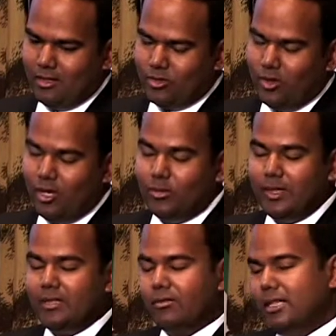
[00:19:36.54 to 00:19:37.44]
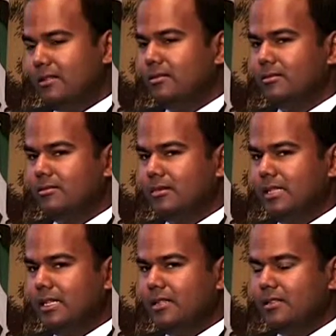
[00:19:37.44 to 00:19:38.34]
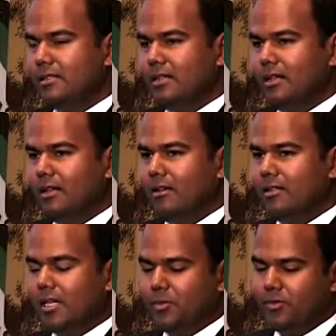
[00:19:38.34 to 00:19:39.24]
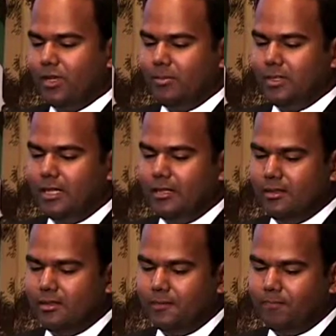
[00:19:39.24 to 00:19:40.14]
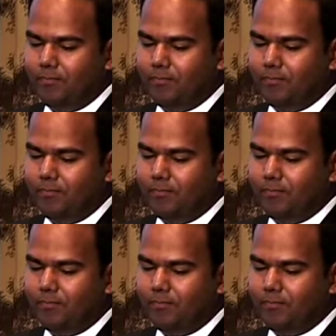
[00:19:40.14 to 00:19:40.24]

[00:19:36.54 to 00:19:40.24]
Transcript: So how do we treat these uh, types of hepatitis?